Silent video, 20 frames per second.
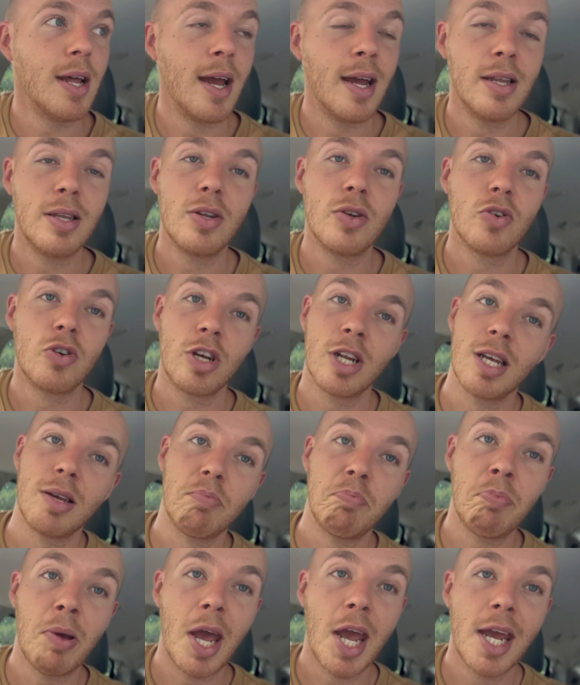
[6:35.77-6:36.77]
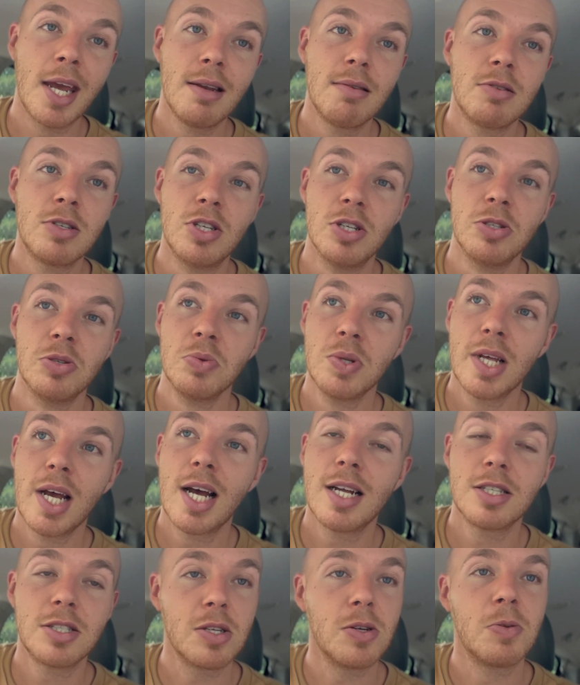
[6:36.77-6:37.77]
and you're getting paid to do
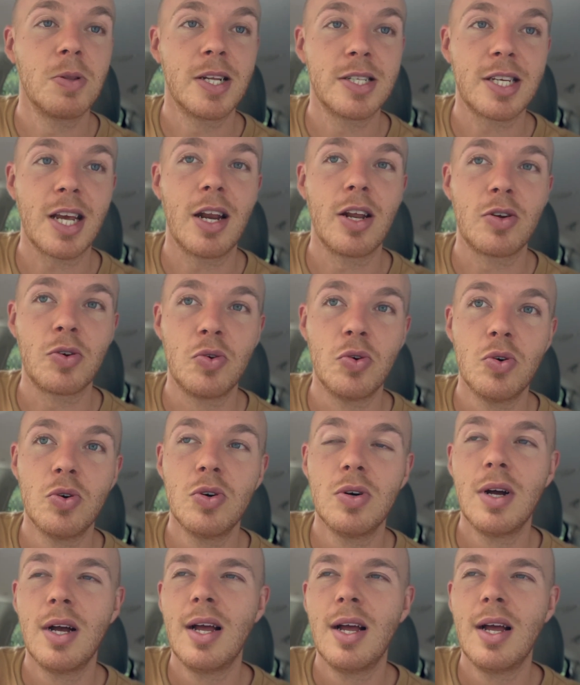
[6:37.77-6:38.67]
that. So that's kind of cool.